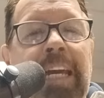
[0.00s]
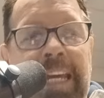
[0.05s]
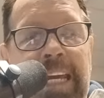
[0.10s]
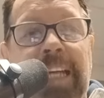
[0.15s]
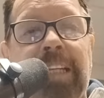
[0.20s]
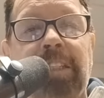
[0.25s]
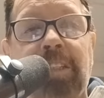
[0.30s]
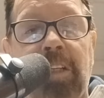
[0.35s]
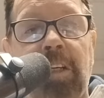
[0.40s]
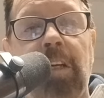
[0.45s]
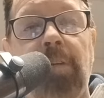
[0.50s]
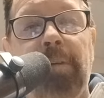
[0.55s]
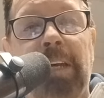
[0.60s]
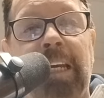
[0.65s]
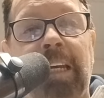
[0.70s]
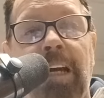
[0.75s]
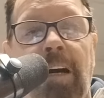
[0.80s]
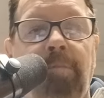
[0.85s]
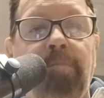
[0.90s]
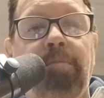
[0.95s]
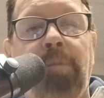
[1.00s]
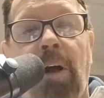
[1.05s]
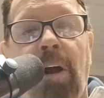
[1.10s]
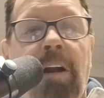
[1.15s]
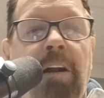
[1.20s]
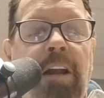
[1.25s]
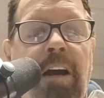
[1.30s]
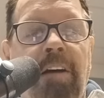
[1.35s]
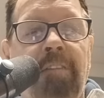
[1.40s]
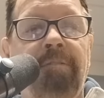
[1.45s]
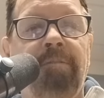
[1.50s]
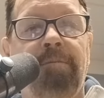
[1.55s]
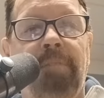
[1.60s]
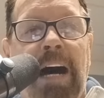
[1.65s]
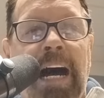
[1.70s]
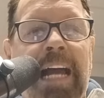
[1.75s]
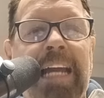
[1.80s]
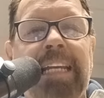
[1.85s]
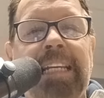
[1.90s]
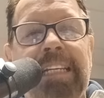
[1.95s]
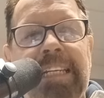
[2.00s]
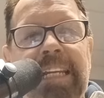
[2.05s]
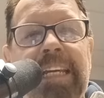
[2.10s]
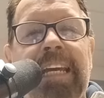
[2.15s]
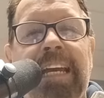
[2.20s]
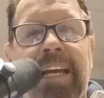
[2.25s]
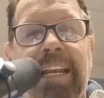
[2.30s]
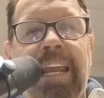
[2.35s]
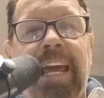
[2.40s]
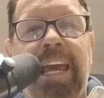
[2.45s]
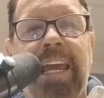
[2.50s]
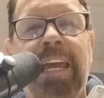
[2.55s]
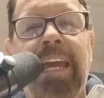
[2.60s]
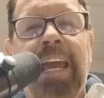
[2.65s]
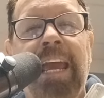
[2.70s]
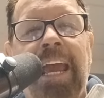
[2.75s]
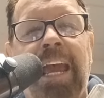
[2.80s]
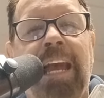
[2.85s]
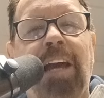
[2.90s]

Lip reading: It's going to become part of my DNA